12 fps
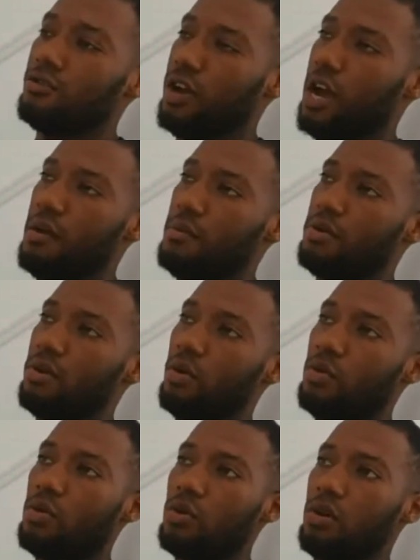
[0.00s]
try and pull
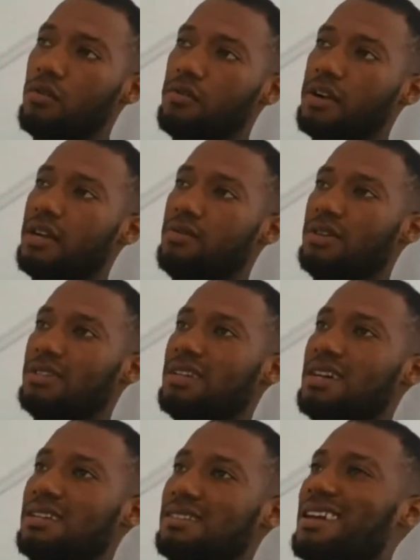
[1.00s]
a wool over anyone's
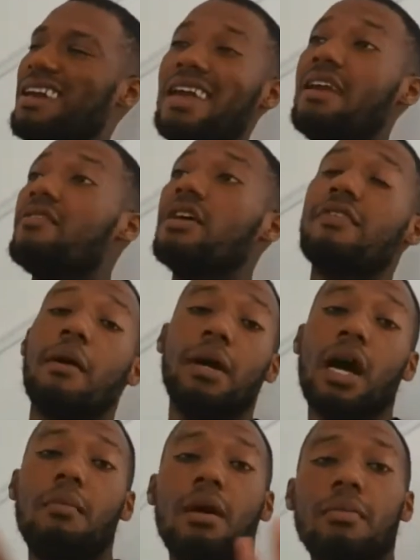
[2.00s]
eyes. Even if I
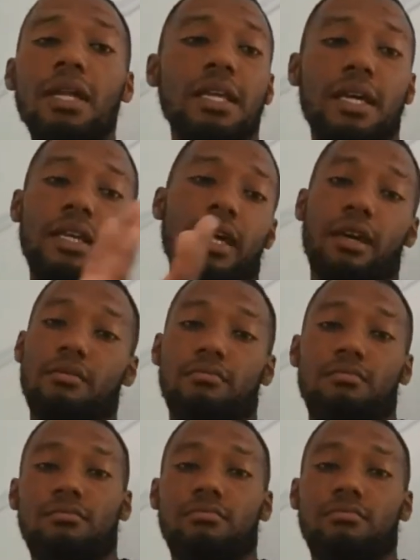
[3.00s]
become a millionaire,